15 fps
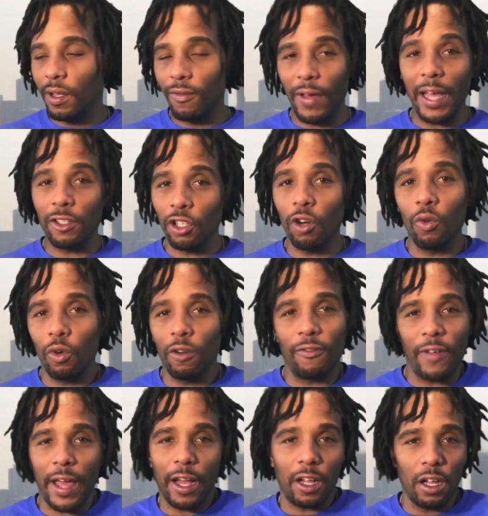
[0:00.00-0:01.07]
wore
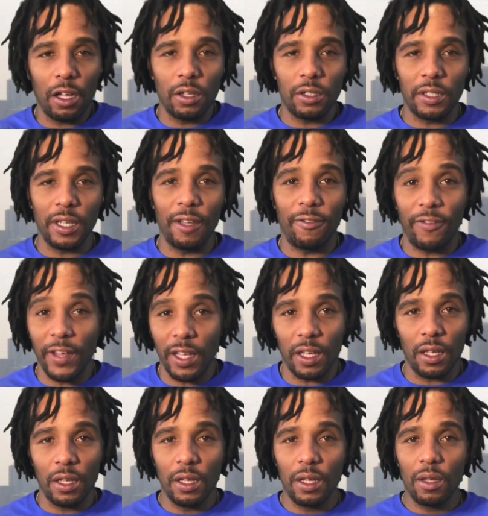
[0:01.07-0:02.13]
fat clothes. It
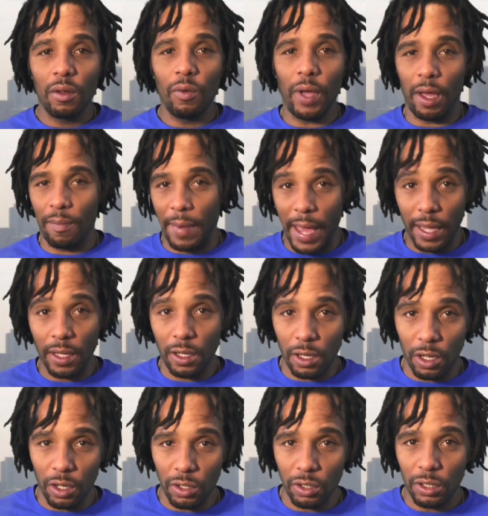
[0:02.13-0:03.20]
fit. We had baggy
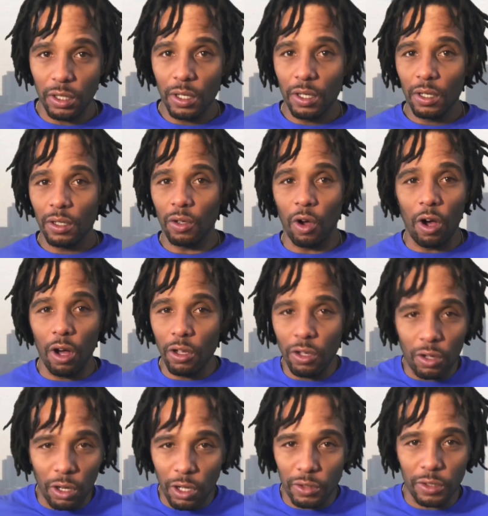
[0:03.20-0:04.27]
clothes. So all your
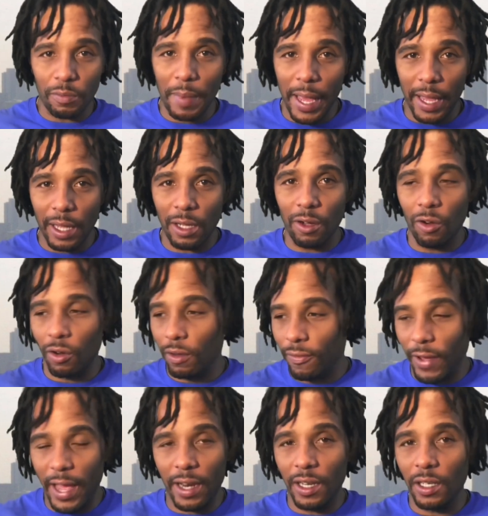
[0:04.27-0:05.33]
clothes is baggy on a
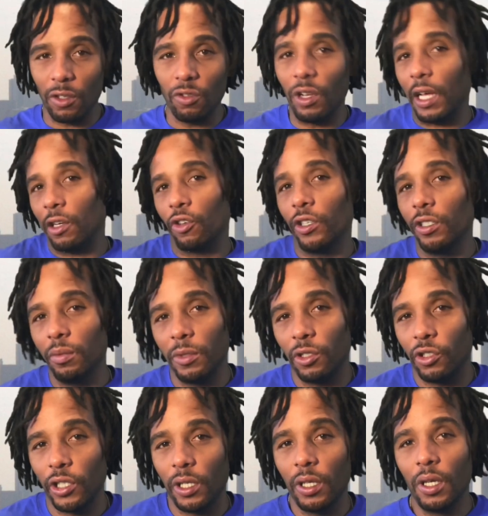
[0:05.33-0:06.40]
fat nigga. You like a Christmas
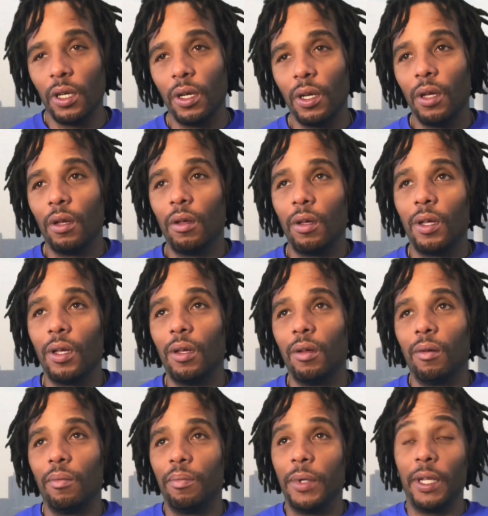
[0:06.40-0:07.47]
tree.
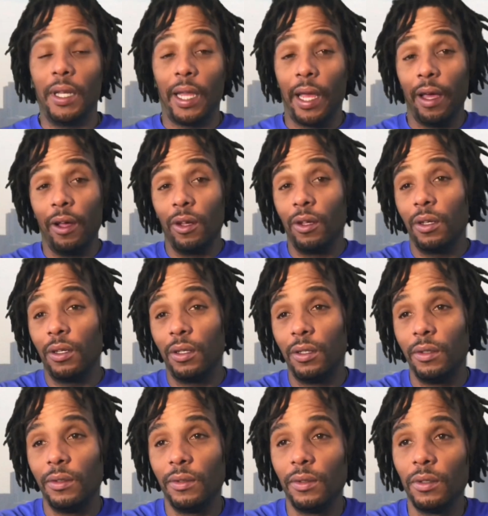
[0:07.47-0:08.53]
But now,
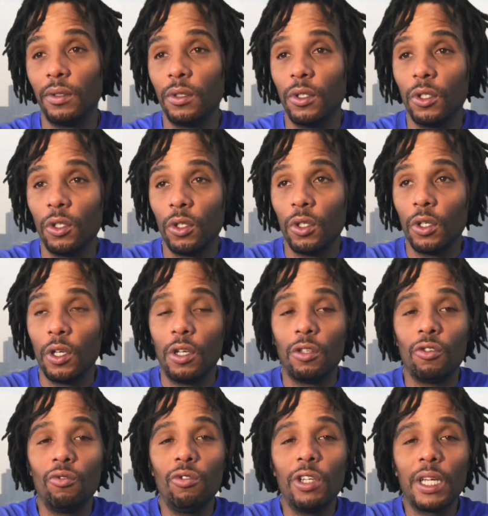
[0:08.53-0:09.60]

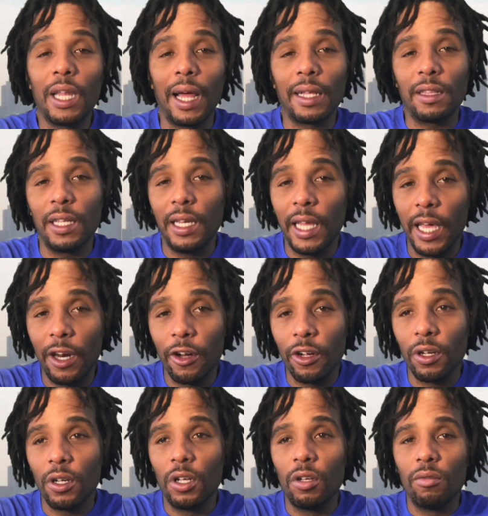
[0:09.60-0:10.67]
you look like the letter